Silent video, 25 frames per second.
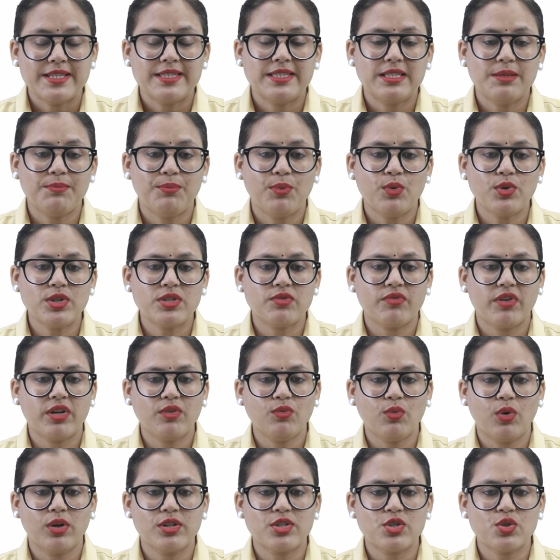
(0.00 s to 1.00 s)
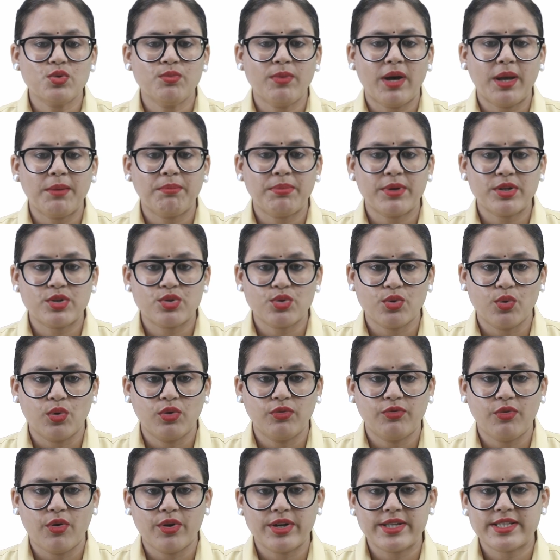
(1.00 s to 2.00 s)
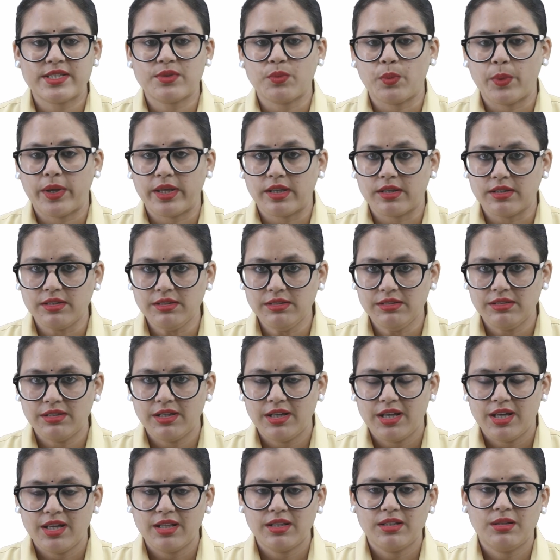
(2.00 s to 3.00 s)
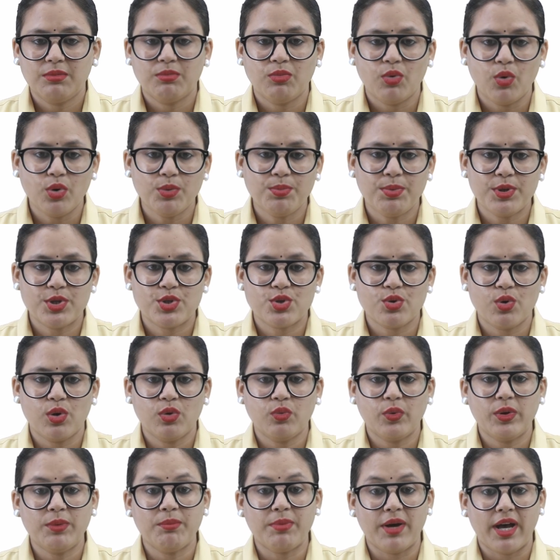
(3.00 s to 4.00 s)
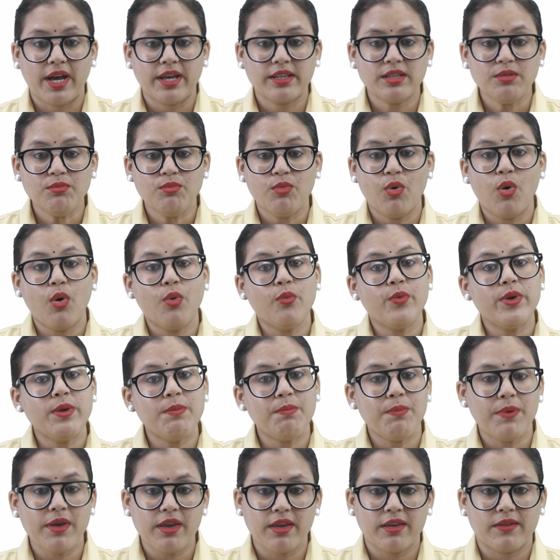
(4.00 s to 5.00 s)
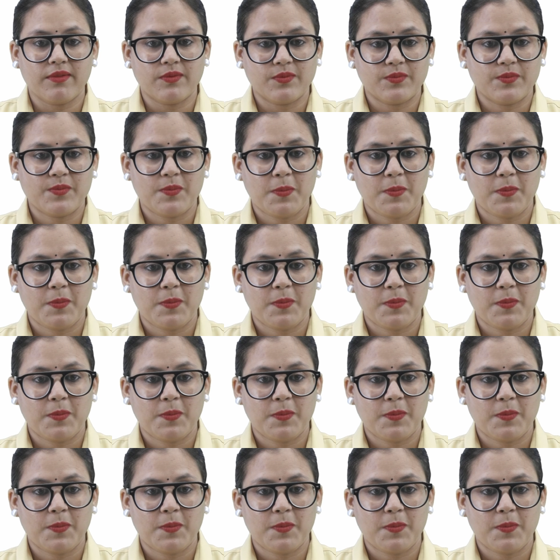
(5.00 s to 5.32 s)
Suppose one wants to buy petrol for his vehicle. The more petrol we buy, the more we pay.